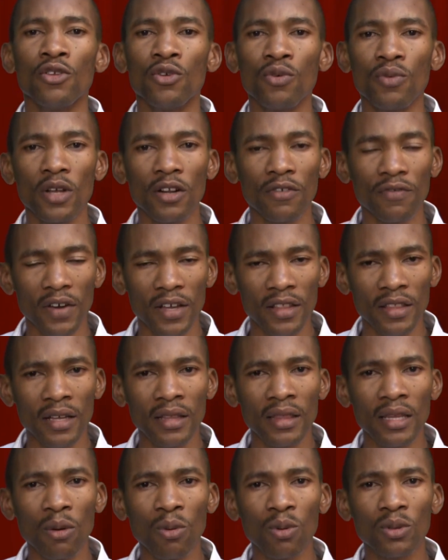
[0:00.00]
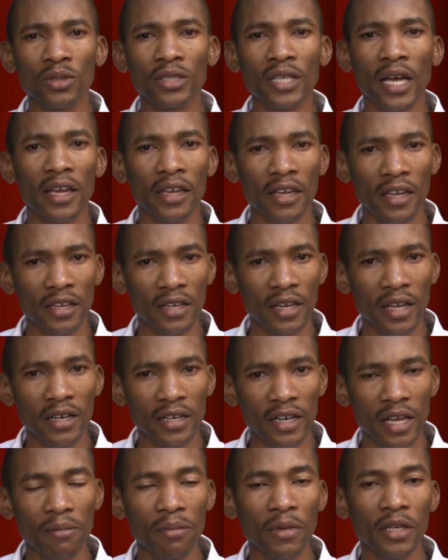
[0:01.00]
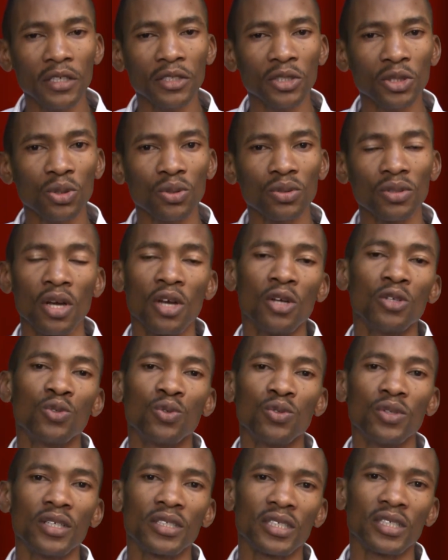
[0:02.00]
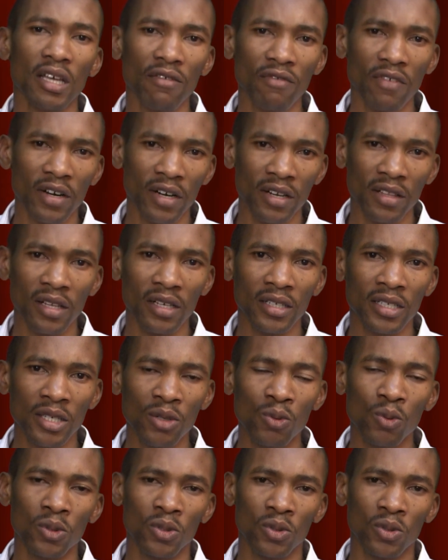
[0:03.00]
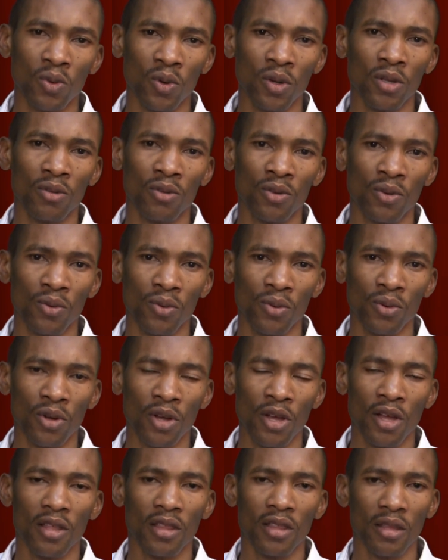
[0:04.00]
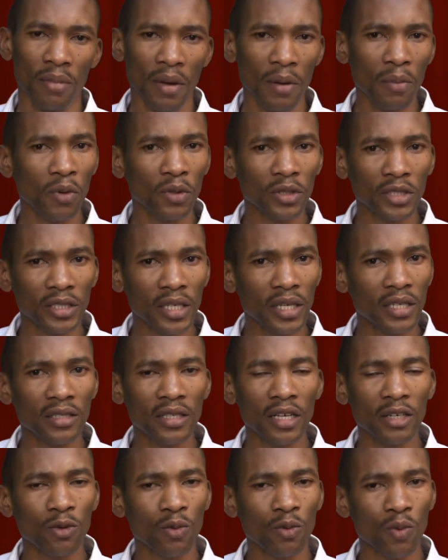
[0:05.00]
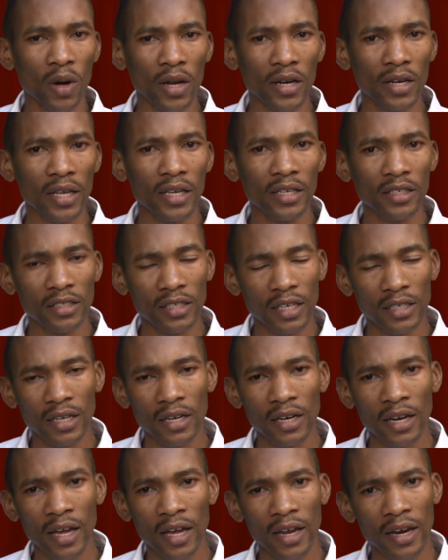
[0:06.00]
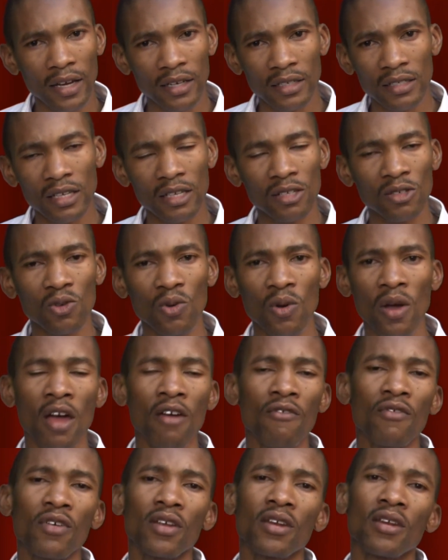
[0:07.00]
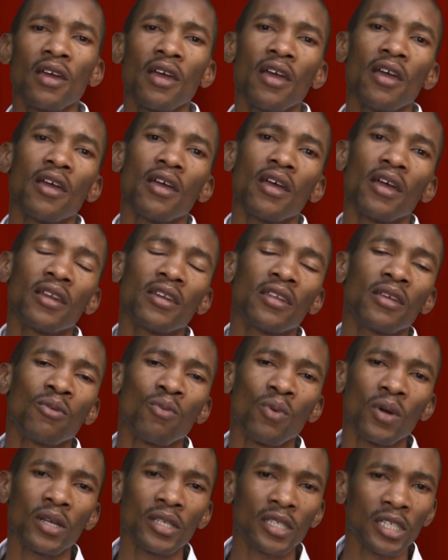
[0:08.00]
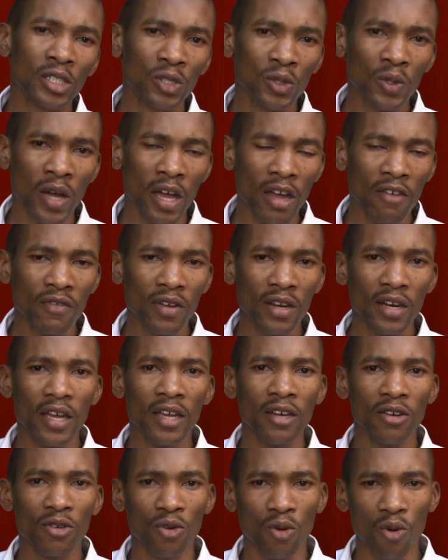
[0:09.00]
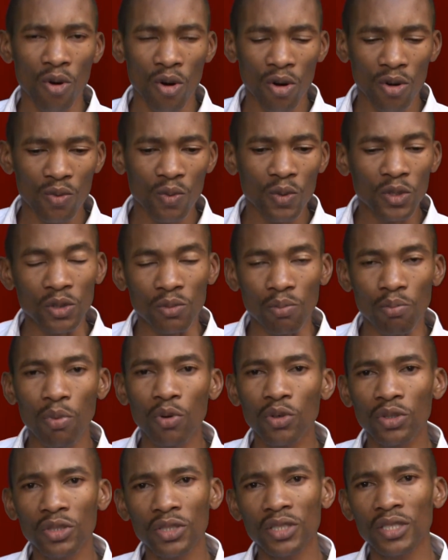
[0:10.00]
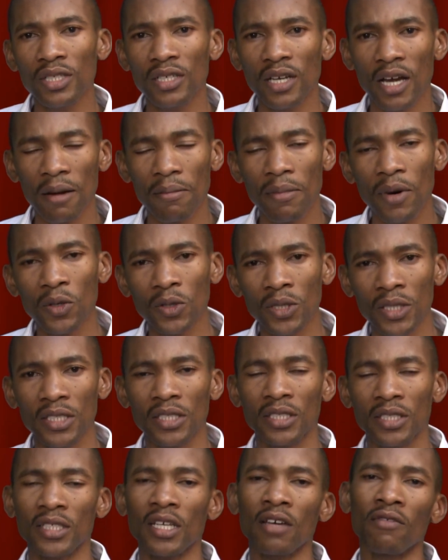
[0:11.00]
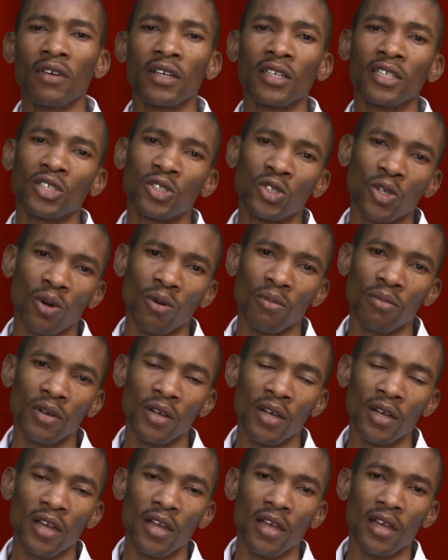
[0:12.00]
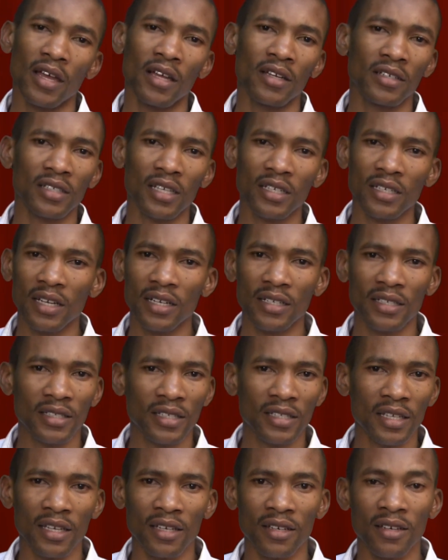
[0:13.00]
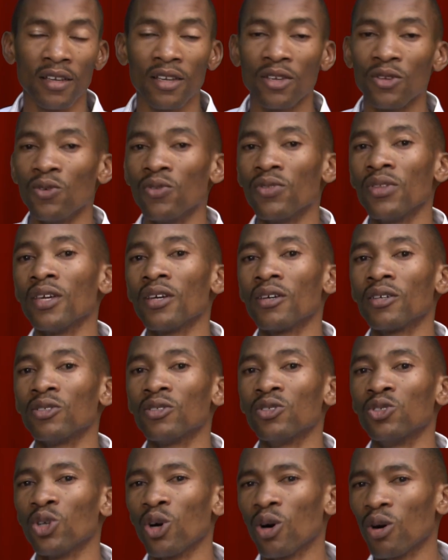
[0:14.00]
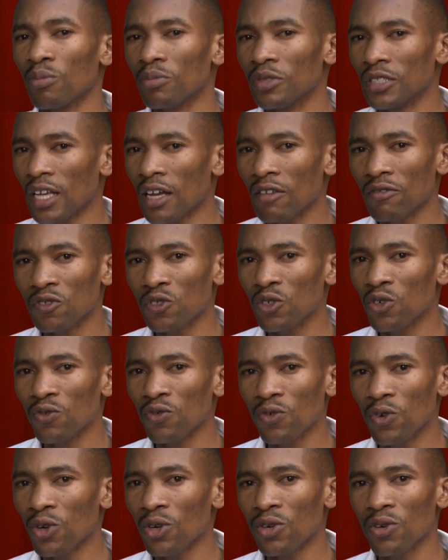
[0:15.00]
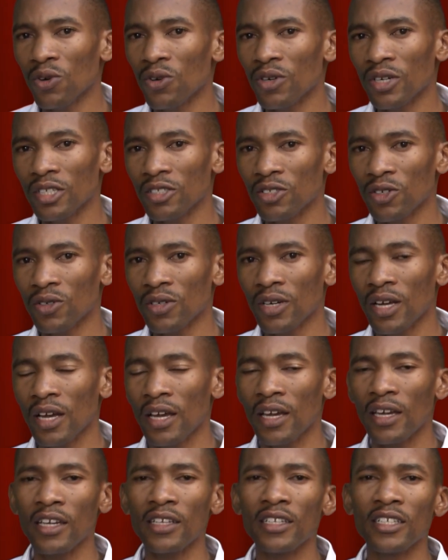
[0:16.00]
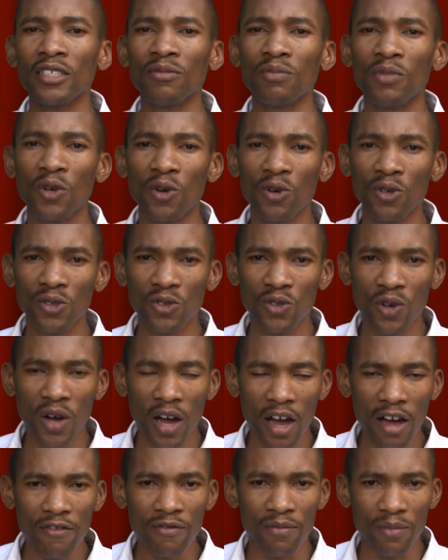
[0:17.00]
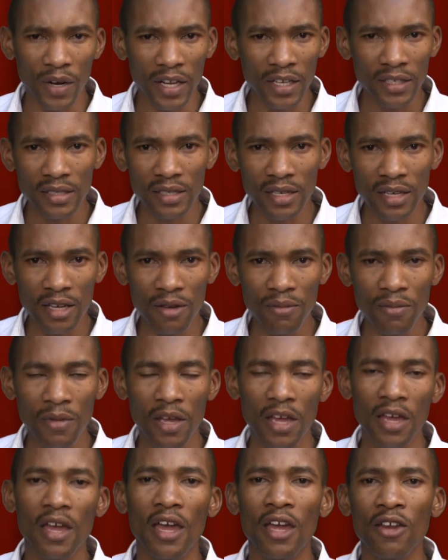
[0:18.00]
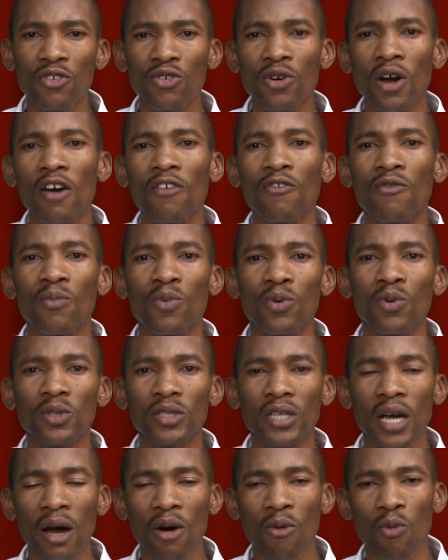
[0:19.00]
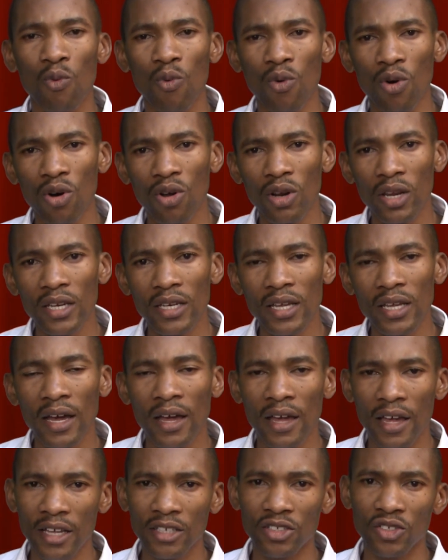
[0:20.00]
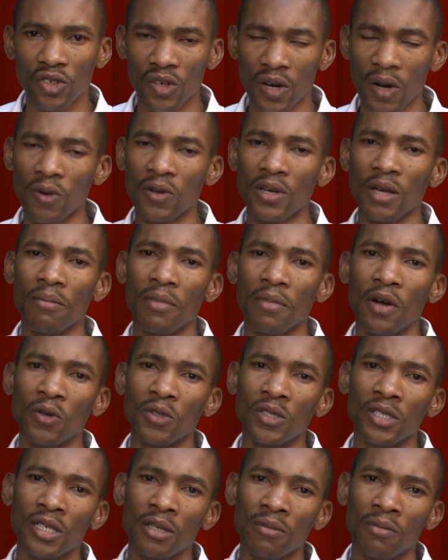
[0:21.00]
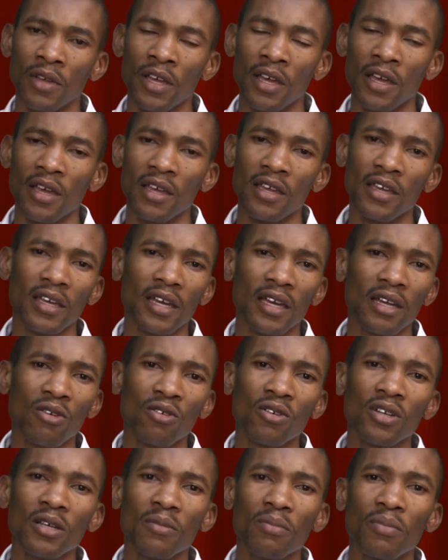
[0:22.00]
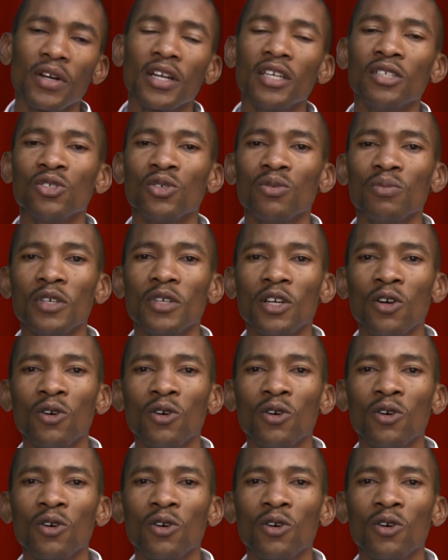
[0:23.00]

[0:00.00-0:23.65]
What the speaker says: you will find that there was a hidden dimension to the suffering that he was going through. The Bible says that one day Satan had access to heaven and he went into heaven and God was boasting about his servant Job. And Satan said, "You think Job serves you for no reason? It is because you have blessed him and you have put a wall and a hedge round about him. He can only praise you